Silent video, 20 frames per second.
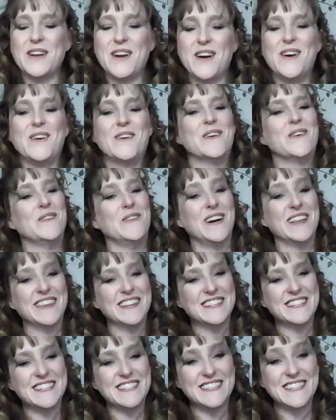Oh, well,
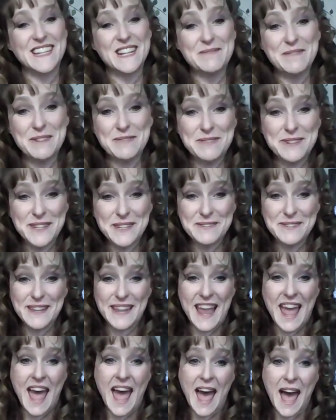then she's going to be really, really
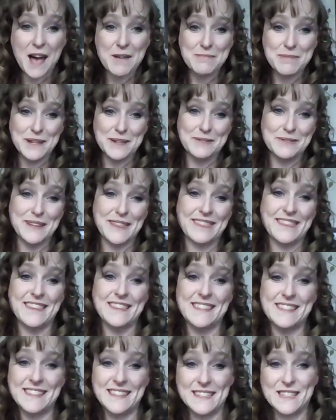happy with
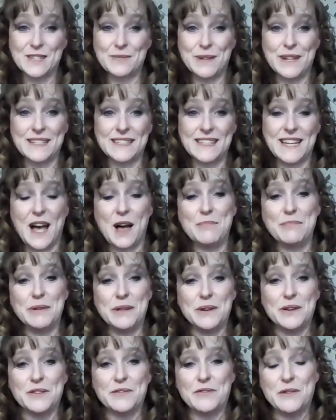this, this week's
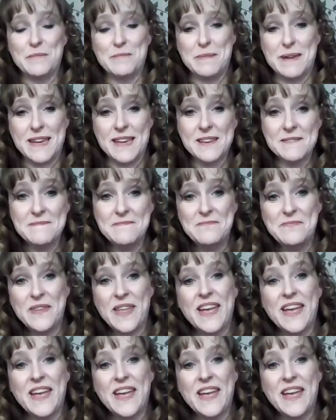upload from me,